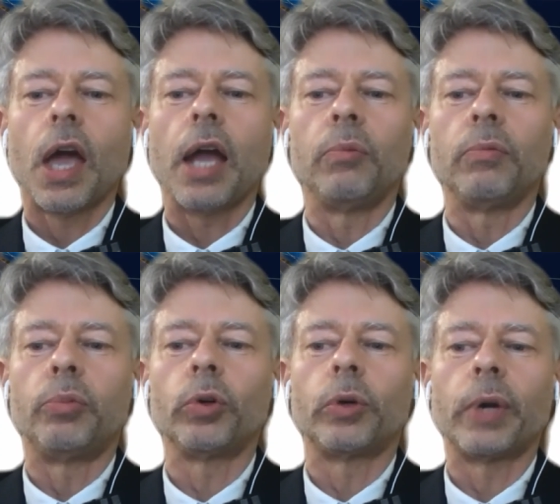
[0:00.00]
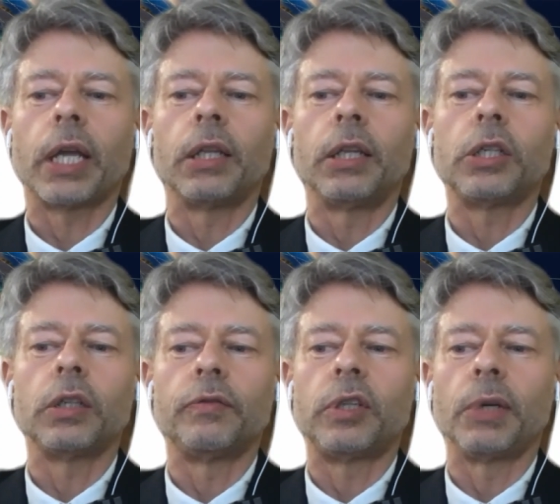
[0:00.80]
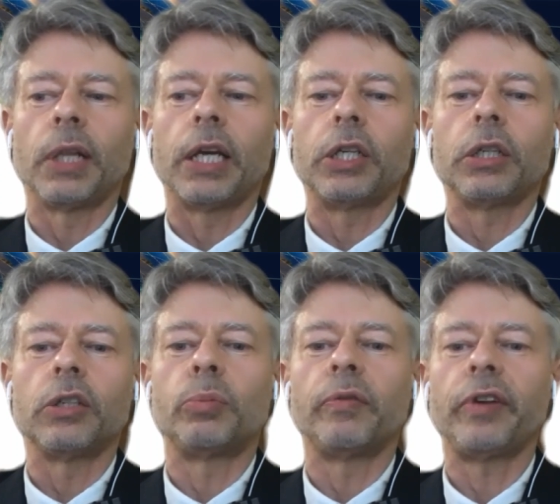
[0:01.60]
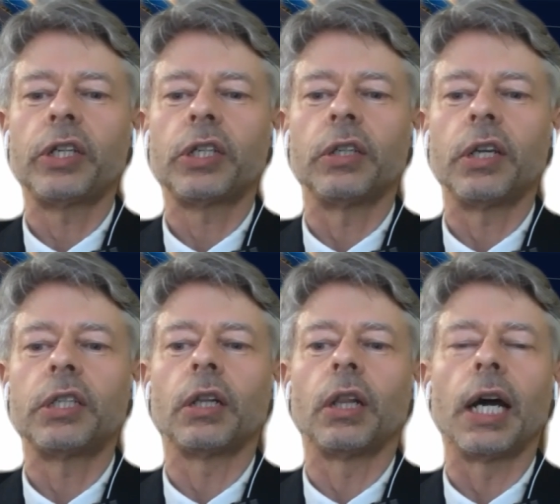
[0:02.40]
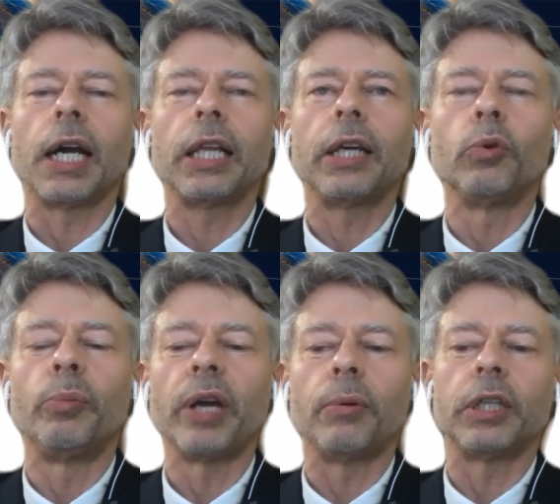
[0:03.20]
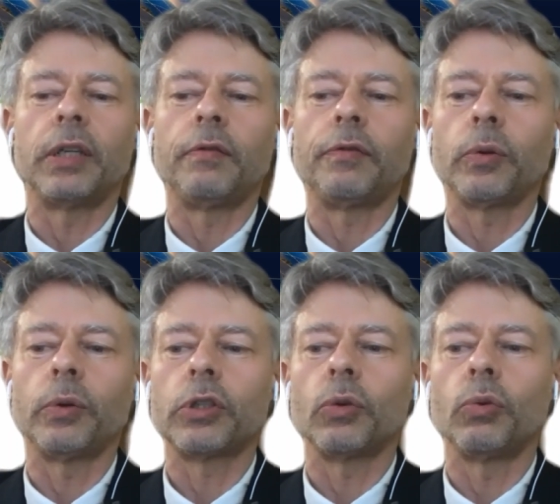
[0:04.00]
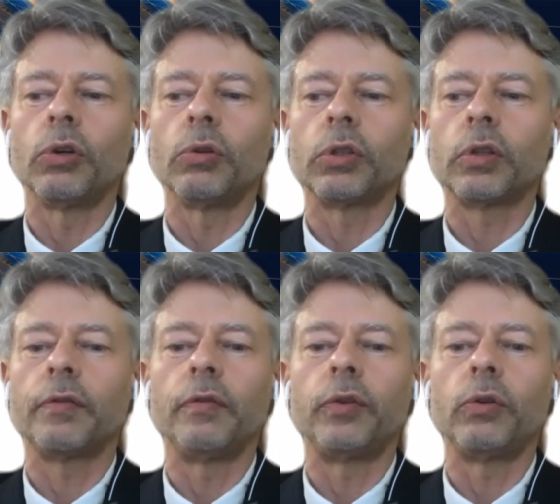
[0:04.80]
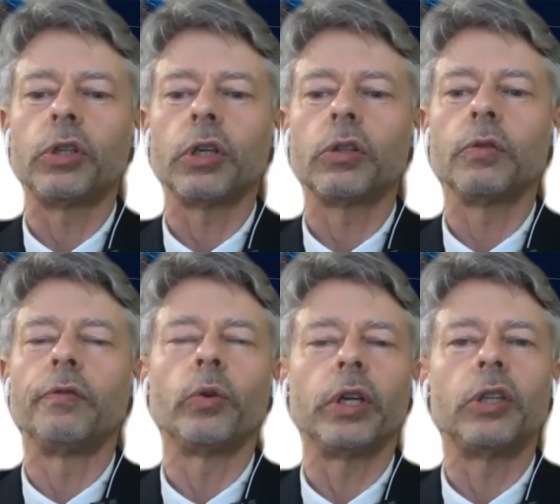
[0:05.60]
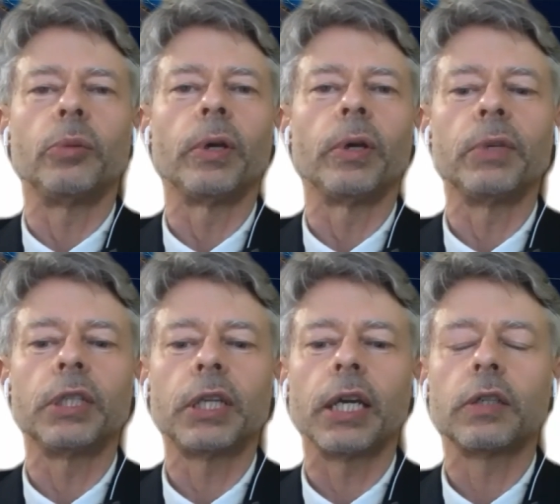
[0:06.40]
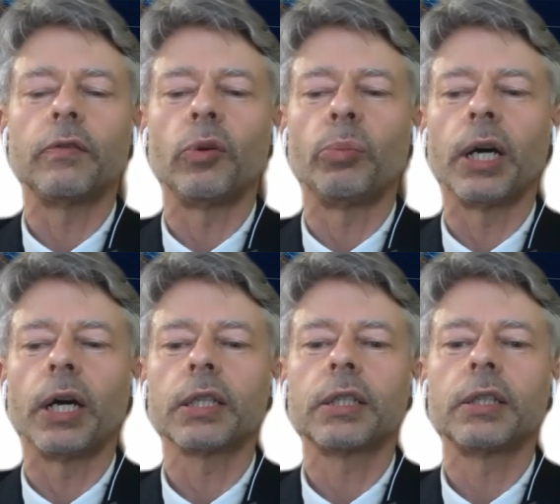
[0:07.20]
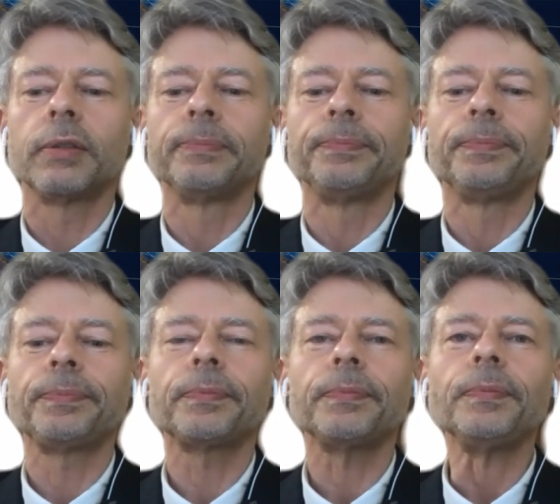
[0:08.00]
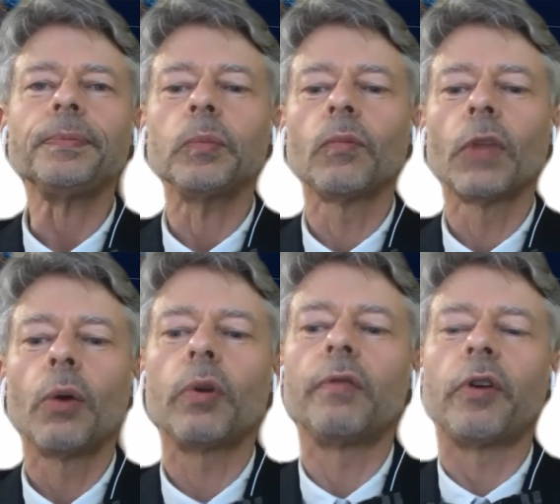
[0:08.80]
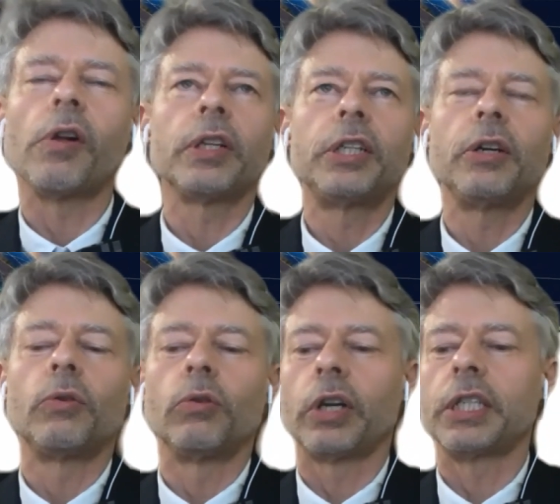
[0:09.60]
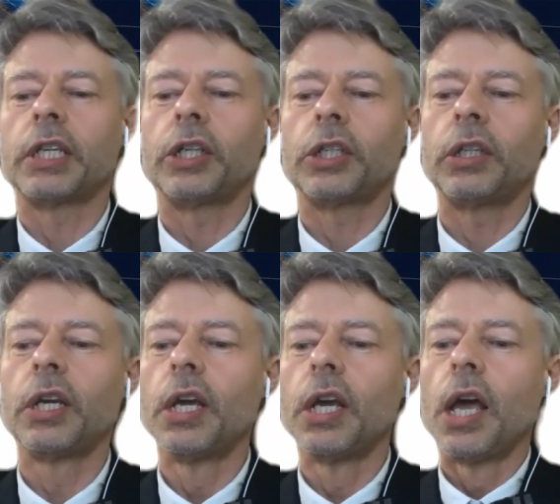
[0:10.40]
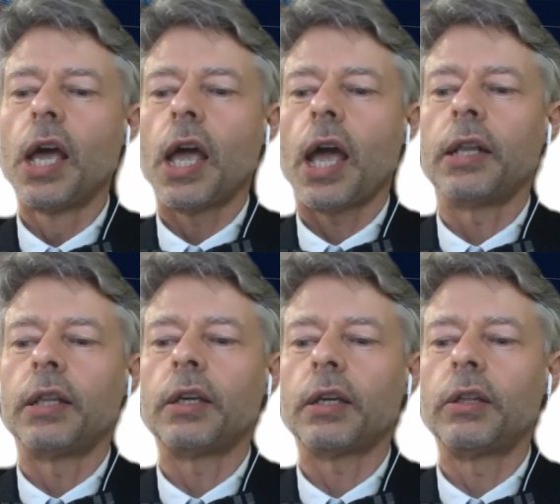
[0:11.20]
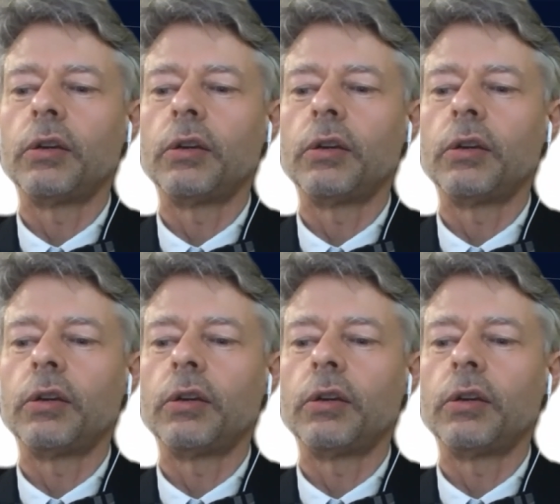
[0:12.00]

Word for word: and broader recognition of simulation as a profession, it's unlikely we'll be able to influence the world of the future to avoid the mistakes of the past. We're a volunteer organisation, and the